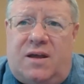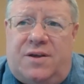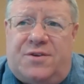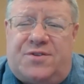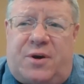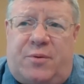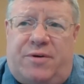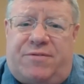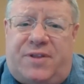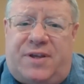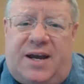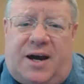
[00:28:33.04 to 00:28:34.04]
so if
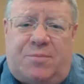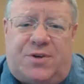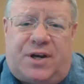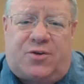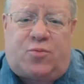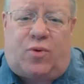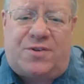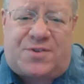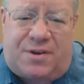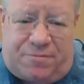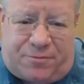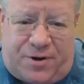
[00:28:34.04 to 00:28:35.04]
the object
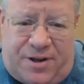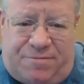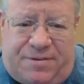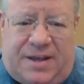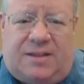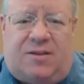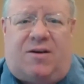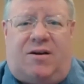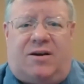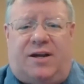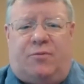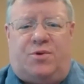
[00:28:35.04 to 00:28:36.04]
wasn't 40 feet
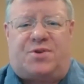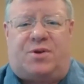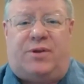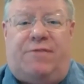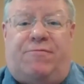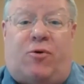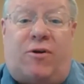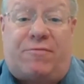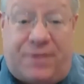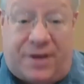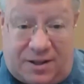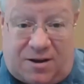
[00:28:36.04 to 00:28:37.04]
long and was only 4
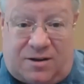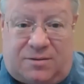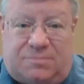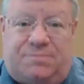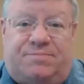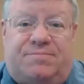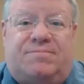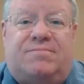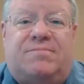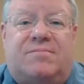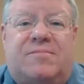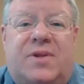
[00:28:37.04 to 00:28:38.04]
feet long,
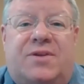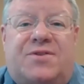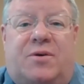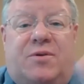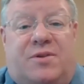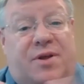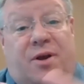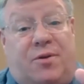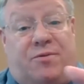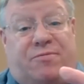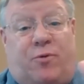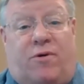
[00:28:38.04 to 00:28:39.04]
so a little
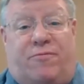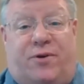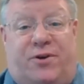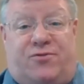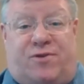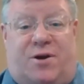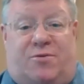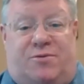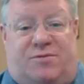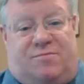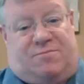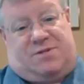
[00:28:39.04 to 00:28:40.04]
4-foot
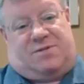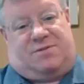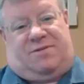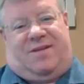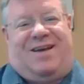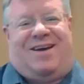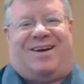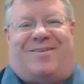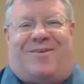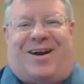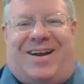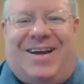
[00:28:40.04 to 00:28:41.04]
drone,
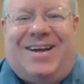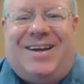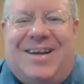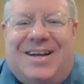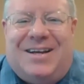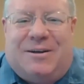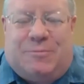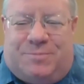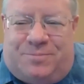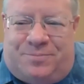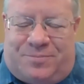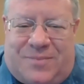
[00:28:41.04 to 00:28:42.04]
right?
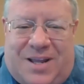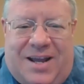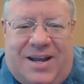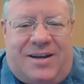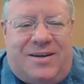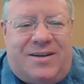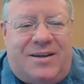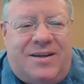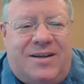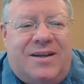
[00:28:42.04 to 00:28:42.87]
And